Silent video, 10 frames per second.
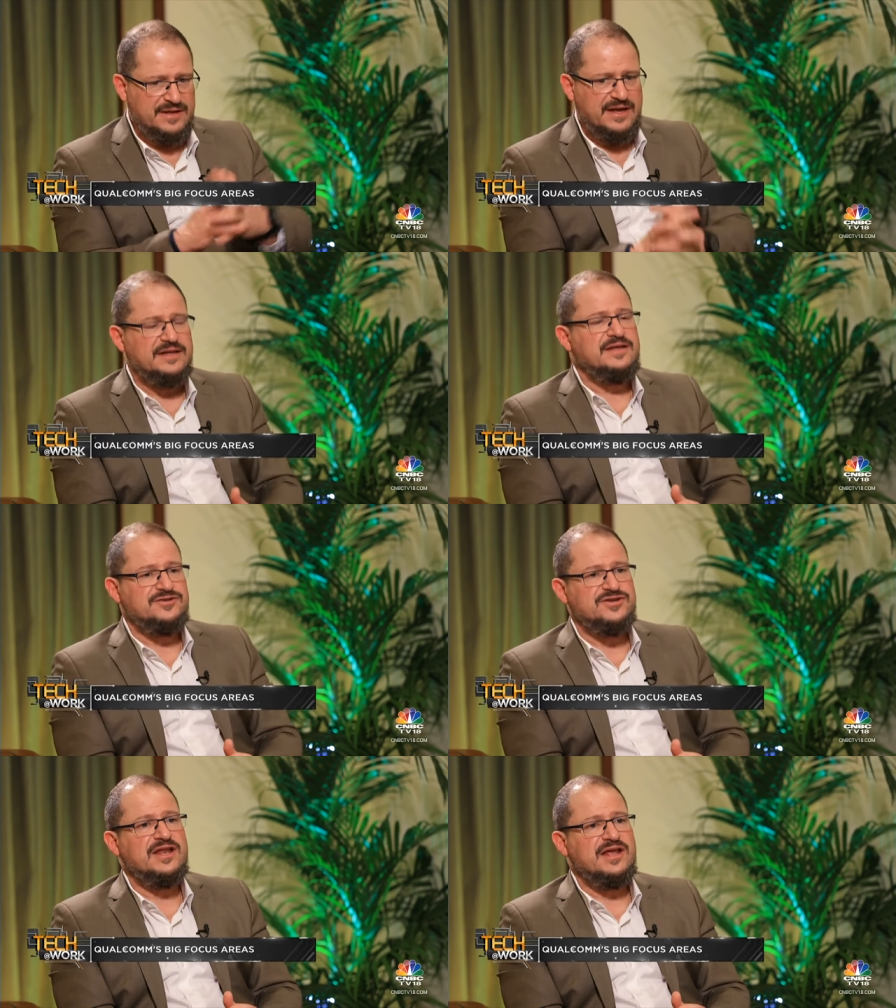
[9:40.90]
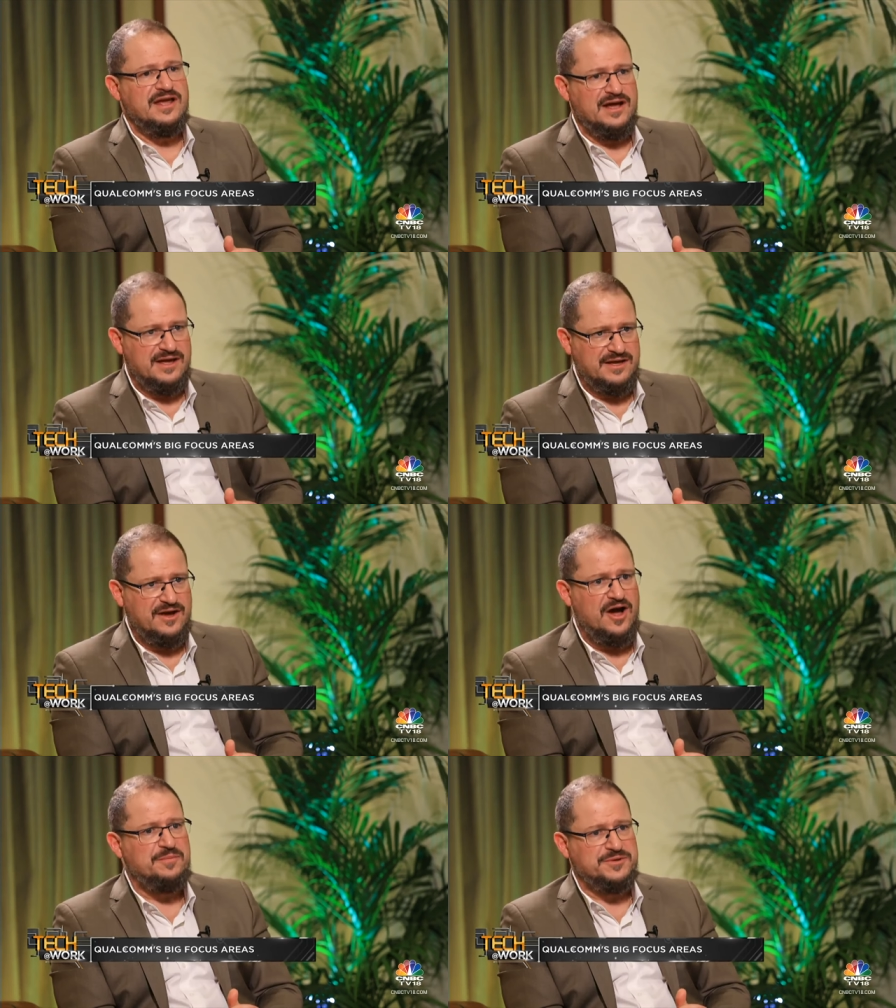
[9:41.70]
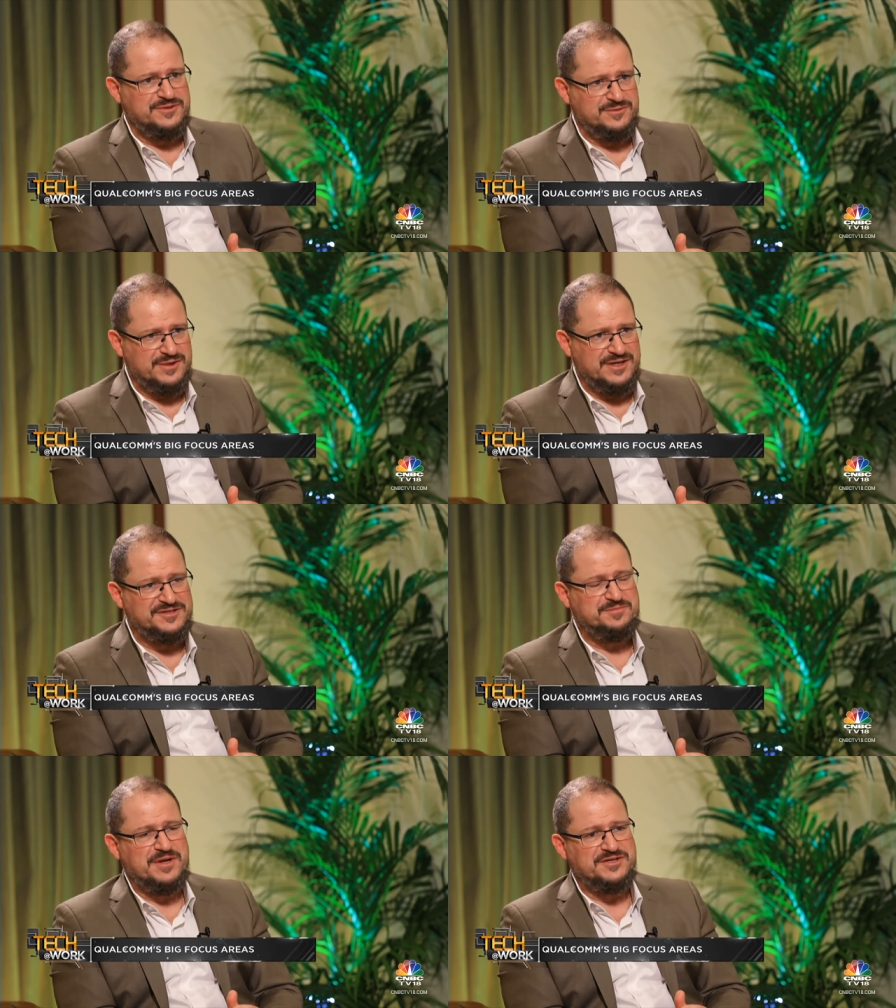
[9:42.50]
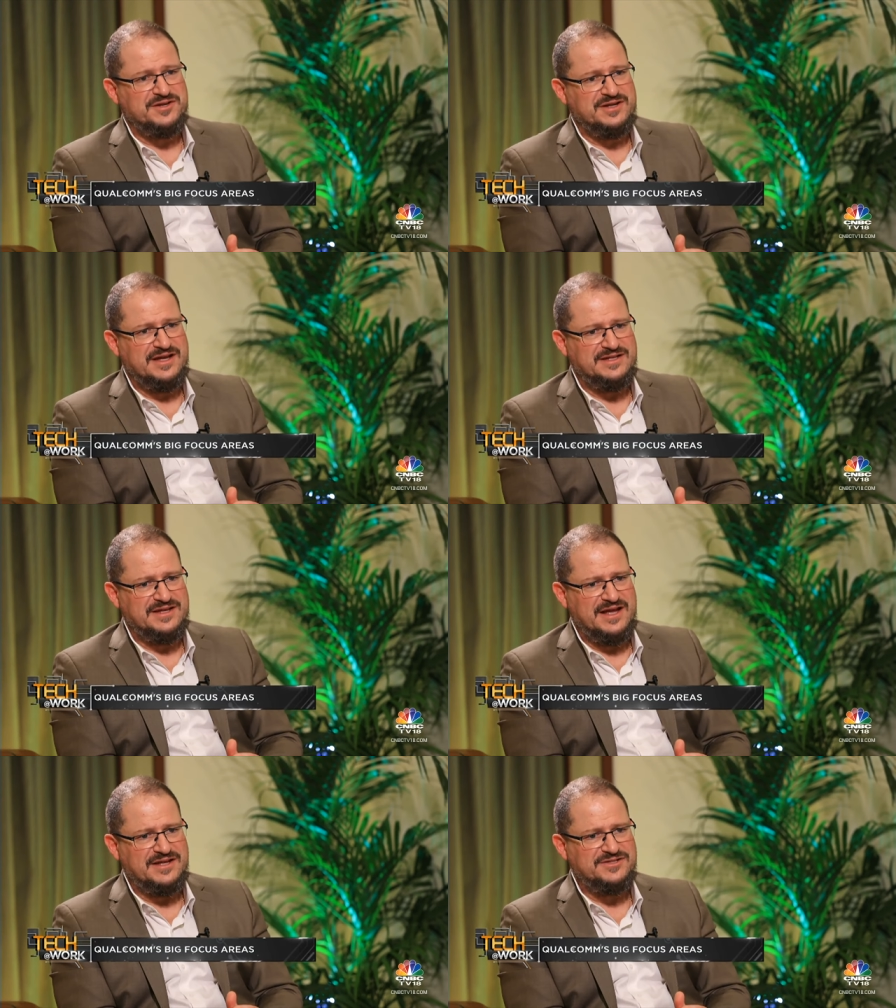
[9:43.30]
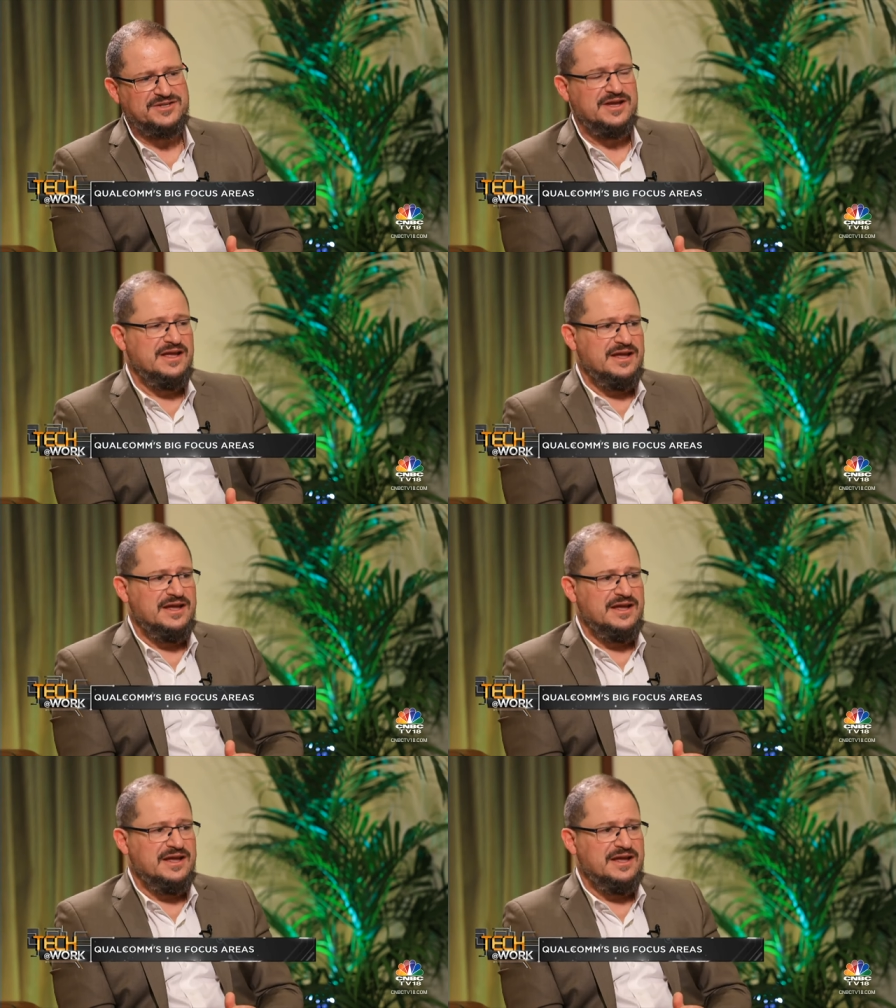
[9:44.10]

in the Gen A I opportunity, especially at the edge.